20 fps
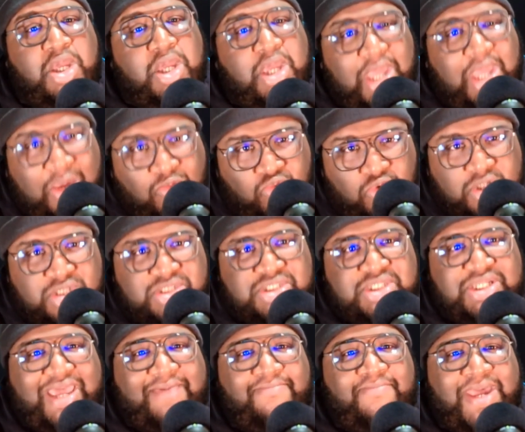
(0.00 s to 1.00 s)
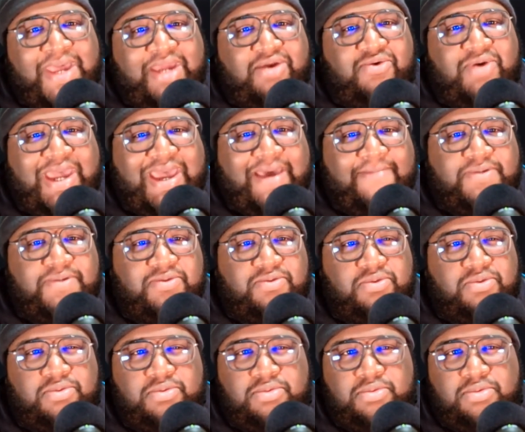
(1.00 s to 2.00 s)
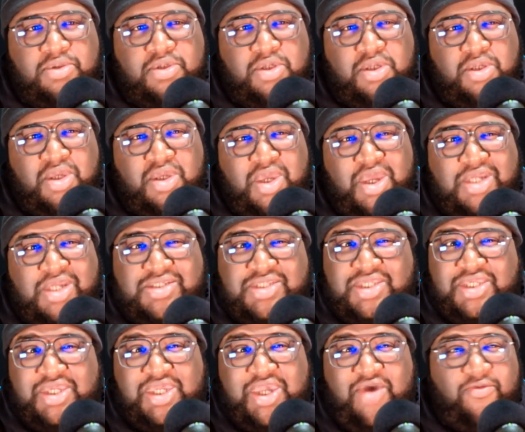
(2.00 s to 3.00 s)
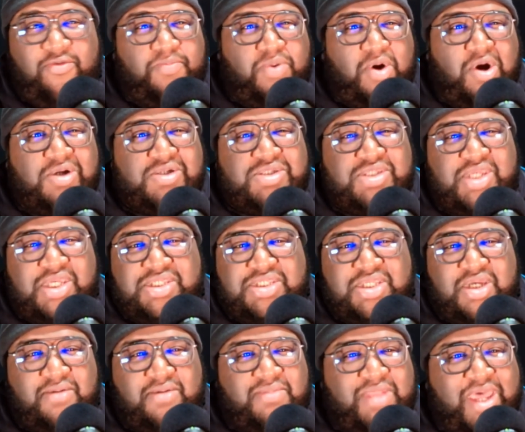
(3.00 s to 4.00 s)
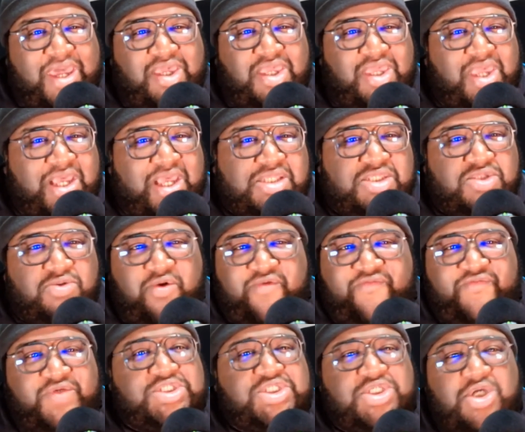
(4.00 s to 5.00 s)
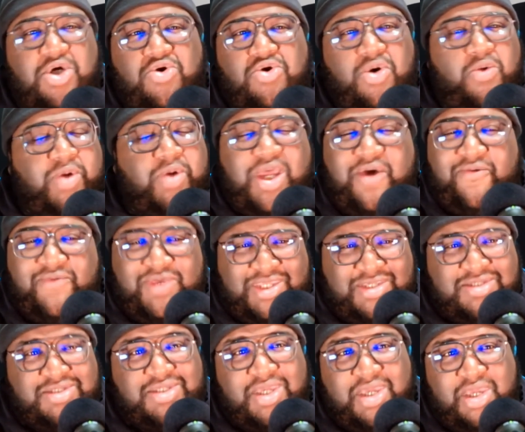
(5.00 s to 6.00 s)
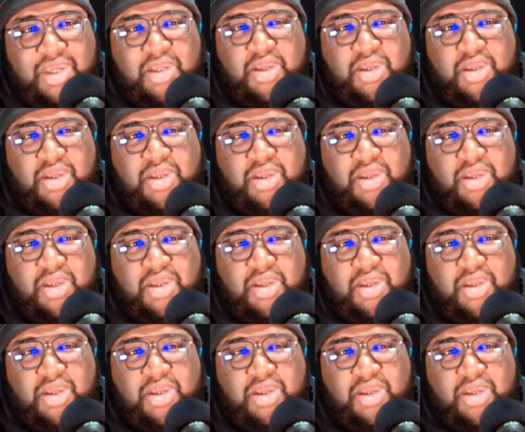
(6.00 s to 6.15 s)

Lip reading: I want to see that battle happen. Seeing Kevin Park say something like yes or for sure or whatever he said.